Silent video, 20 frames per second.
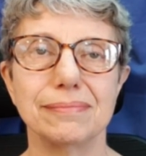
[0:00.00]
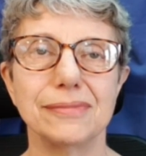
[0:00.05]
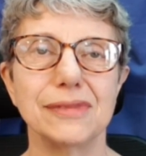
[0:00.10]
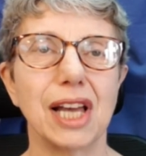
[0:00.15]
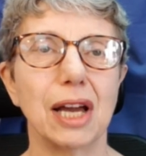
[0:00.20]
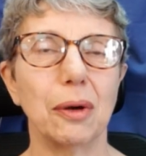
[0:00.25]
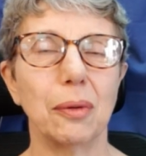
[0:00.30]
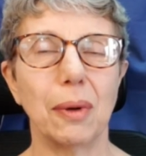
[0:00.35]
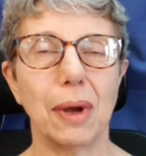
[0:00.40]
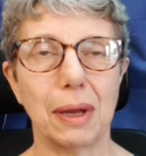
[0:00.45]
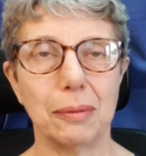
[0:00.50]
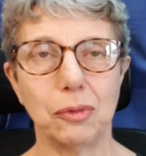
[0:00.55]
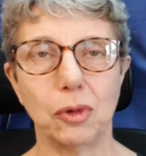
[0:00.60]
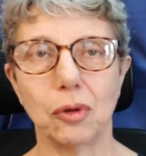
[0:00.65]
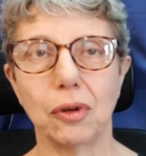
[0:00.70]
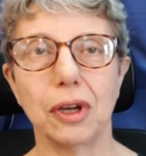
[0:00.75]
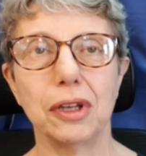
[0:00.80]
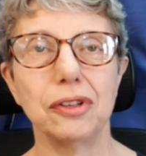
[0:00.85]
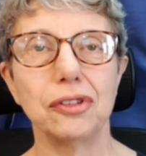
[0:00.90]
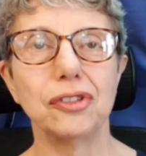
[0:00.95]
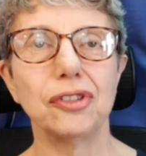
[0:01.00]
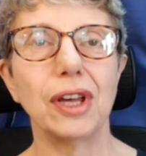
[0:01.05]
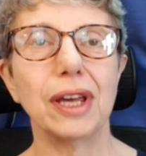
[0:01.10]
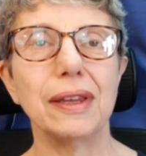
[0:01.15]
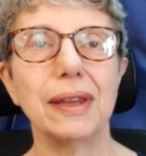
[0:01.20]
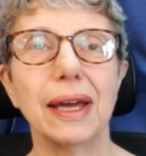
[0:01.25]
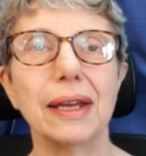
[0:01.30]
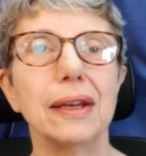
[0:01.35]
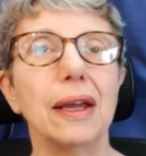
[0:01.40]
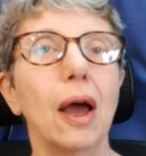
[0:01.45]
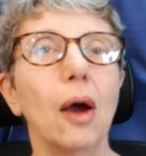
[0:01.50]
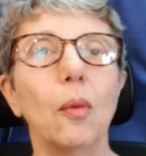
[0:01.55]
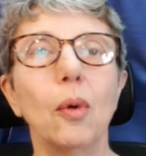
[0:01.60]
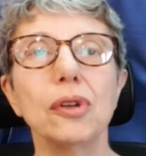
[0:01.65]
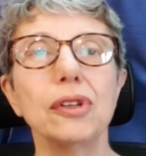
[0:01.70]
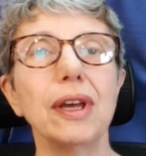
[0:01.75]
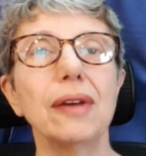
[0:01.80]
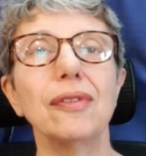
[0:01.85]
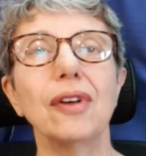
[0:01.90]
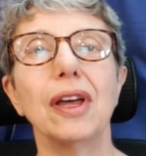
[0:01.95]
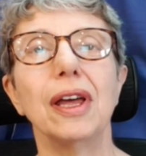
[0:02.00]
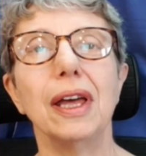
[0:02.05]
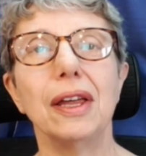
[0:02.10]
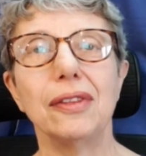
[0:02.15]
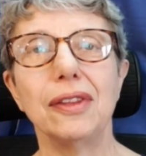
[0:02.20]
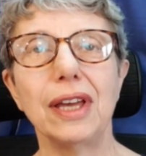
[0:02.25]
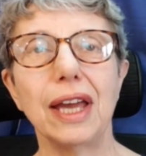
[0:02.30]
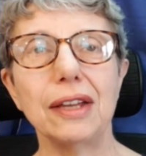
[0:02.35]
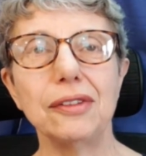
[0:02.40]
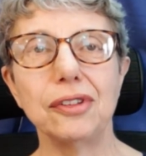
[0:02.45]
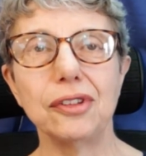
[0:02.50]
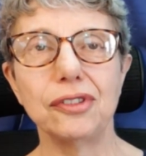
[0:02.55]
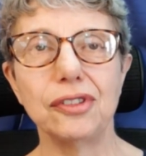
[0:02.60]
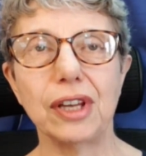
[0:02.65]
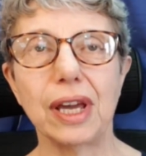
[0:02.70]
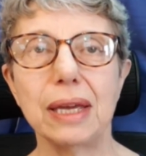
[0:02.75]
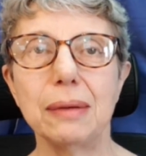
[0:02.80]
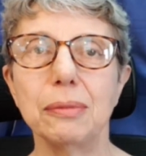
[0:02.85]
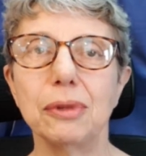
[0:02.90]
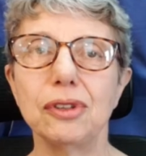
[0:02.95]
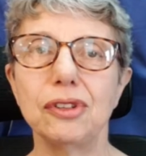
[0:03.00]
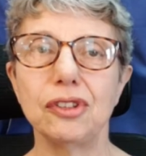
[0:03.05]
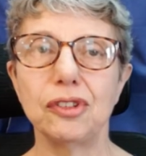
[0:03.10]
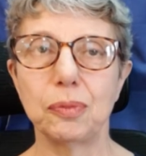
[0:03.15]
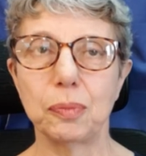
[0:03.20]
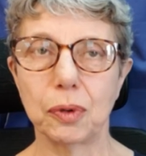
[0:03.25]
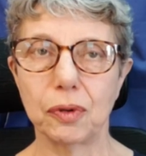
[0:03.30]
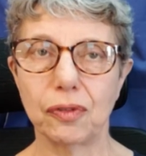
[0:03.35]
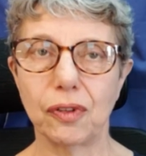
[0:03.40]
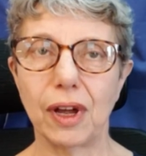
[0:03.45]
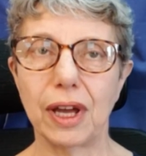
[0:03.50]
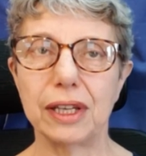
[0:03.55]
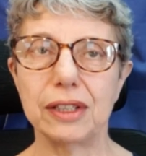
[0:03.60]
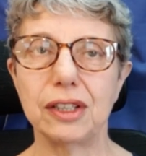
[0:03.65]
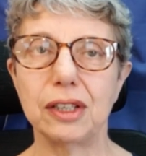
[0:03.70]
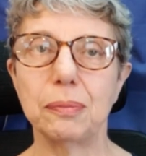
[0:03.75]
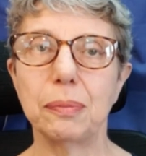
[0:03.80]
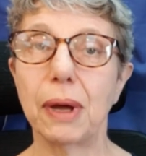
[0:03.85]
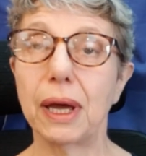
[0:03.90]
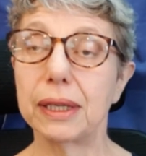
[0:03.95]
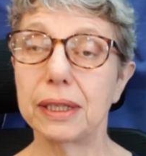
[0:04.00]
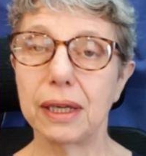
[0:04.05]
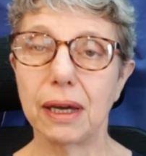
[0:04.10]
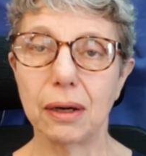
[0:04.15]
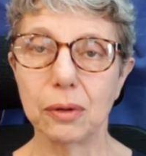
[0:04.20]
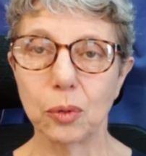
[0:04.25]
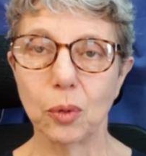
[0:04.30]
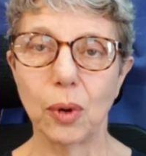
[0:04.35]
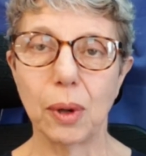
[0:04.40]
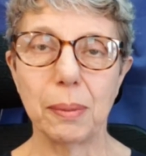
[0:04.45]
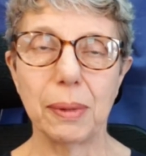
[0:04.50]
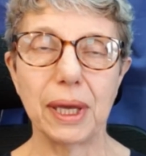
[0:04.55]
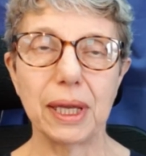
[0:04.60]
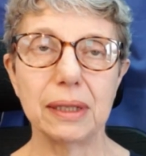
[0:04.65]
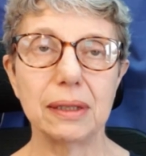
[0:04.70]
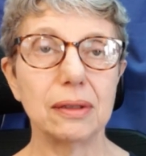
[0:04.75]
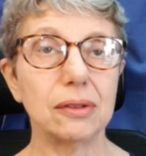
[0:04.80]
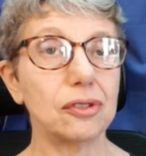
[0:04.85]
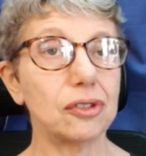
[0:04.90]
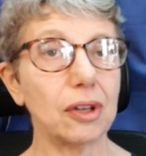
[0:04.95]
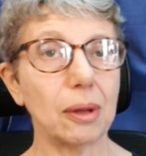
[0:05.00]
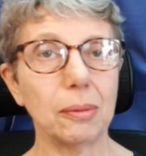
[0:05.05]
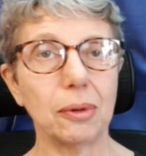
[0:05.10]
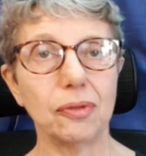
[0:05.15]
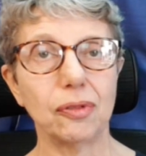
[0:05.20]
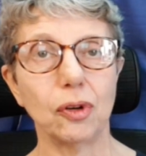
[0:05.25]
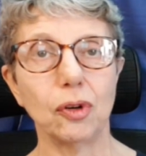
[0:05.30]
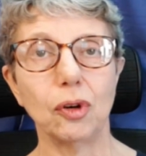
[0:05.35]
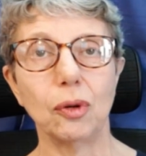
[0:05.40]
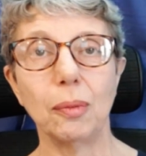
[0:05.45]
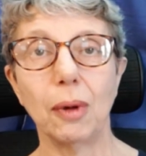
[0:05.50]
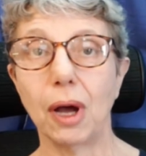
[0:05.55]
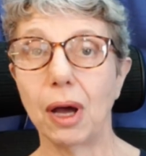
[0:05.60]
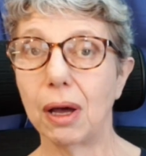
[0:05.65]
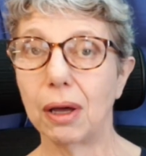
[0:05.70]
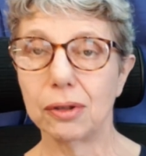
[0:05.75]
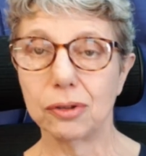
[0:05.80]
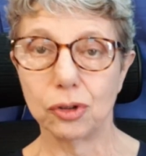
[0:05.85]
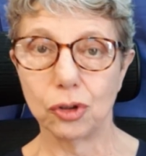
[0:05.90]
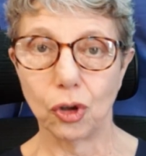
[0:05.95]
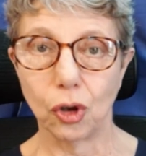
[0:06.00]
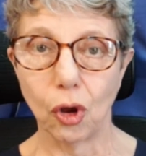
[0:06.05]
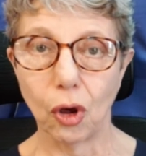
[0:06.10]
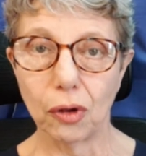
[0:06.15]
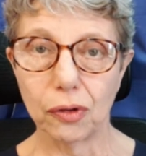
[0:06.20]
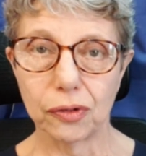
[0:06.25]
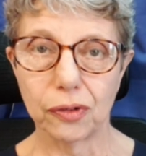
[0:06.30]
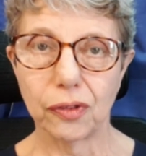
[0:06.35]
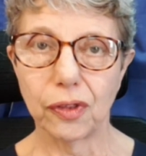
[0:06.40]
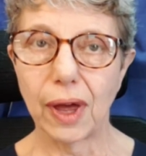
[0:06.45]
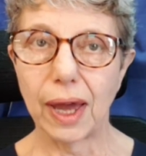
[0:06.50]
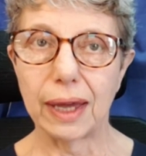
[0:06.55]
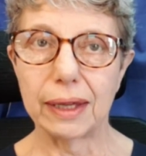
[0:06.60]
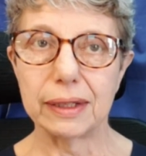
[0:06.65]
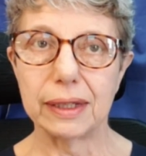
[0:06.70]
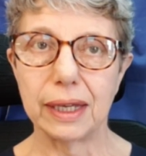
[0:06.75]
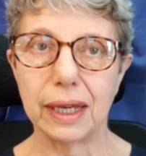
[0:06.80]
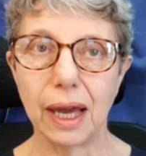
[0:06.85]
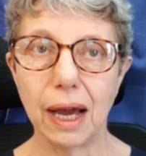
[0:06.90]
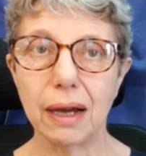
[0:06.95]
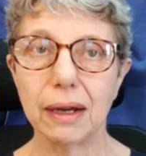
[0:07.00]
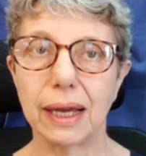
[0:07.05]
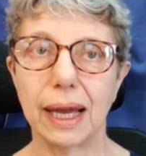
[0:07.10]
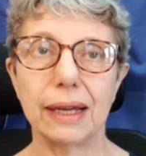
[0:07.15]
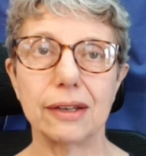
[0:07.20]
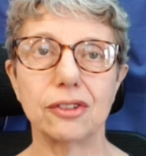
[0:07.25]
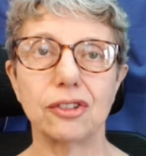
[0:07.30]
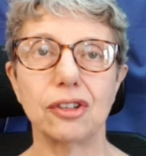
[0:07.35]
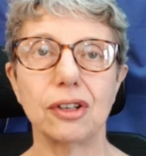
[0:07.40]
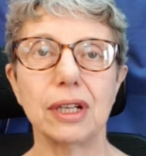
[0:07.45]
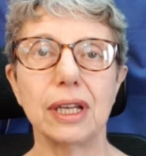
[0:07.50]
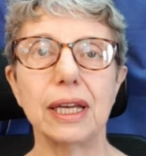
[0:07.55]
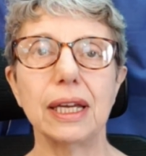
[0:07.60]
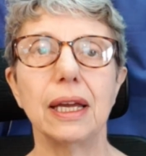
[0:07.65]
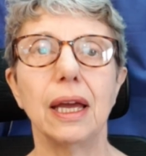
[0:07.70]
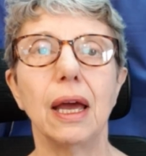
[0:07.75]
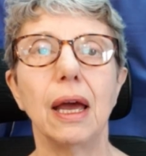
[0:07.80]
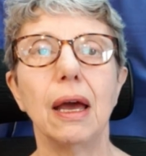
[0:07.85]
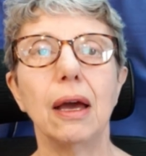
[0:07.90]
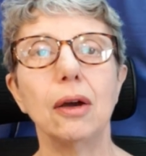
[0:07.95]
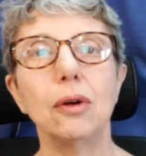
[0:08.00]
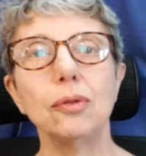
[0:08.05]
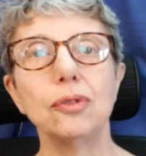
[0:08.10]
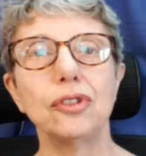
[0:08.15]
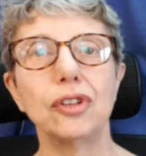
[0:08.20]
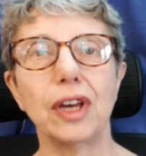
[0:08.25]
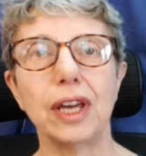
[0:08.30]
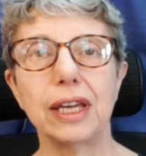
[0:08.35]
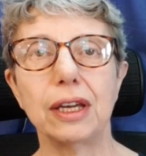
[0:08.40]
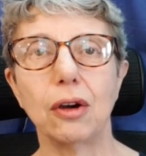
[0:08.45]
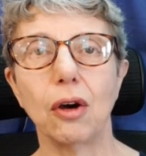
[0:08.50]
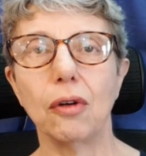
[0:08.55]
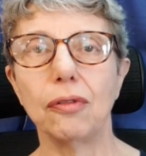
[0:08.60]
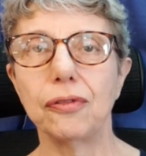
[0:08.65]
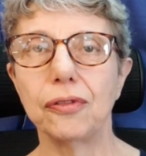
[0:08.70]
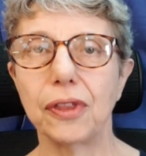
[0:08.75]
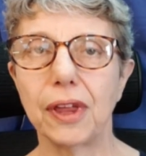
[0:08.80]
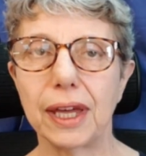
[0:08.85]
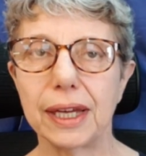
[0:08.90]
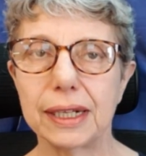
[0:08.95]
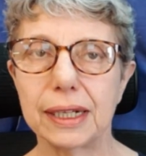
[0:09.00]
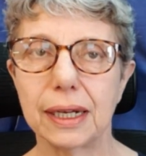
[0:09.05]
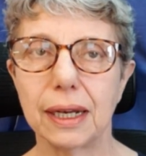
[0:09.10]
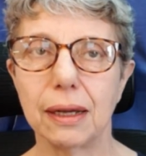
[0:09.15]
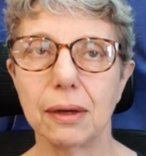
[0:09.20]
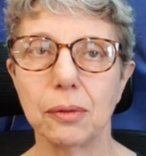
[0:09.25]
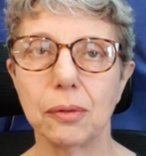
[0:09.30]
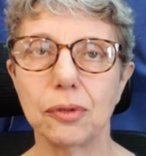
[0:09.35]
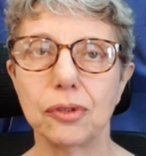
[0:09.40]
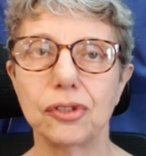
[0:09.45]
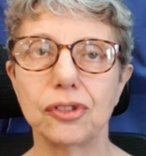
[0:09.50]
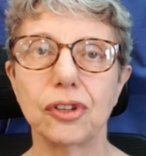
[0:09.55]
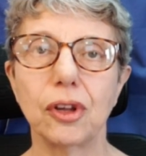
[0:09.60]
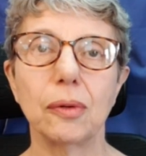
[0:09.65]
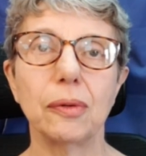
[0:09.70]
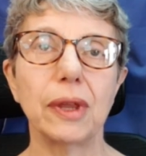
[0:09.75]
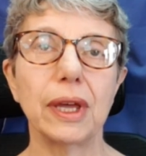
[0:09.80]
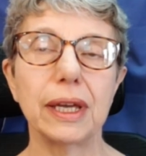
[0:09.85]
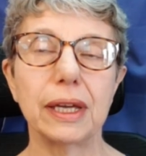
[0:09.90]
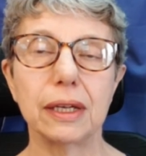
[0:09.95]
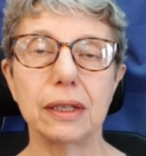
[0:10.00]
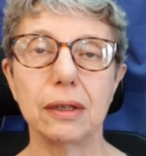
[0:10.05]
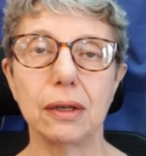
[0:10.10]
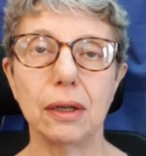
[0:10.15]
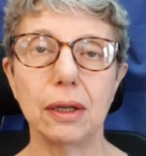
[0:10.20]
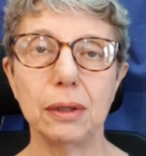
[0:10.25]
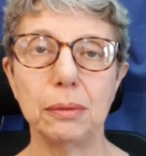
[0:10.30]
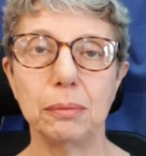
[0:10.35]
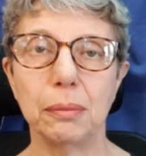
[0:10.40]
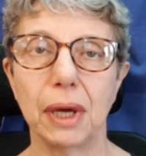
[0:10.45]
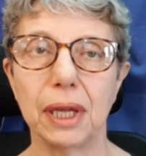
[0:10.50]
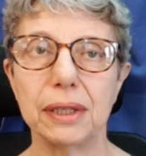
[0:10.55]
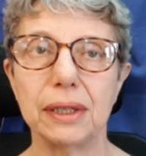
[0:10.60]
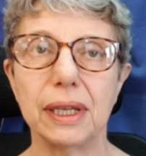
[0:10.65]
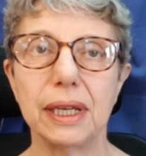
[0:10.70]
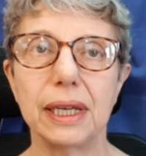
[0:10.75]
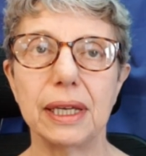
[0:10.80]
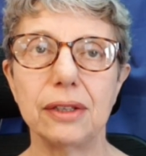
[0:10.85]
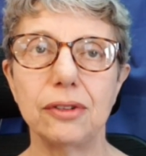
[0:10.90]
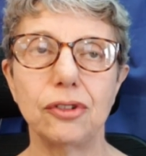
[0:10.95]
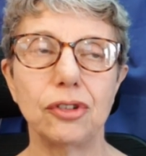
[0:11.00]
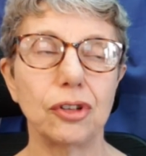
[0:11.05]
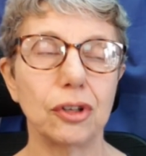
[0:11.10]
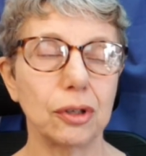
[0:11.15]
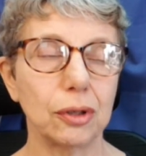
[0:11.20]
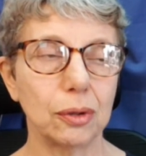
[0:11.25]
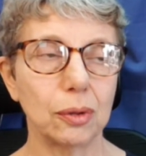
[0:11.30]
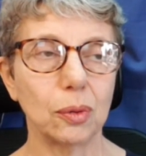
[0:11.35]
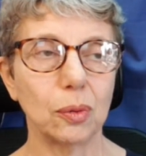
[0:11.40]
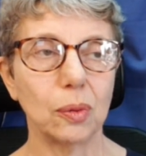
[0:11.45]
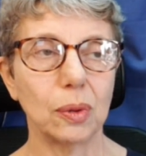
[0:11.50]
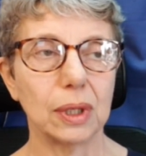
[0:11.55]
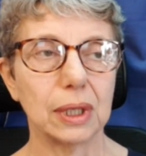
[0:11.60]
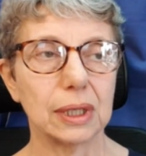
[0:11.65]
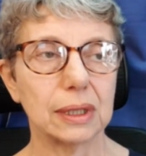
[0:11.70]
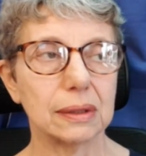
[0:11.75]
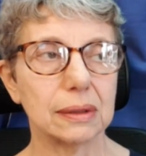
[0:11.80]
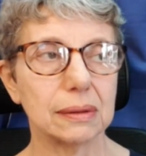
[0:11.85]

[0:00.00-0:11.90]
No, I'm not going to say that. Whatever, the entertainment is provided by young women, some of whom are not that young actually, who take off their clothes so they can earn money to,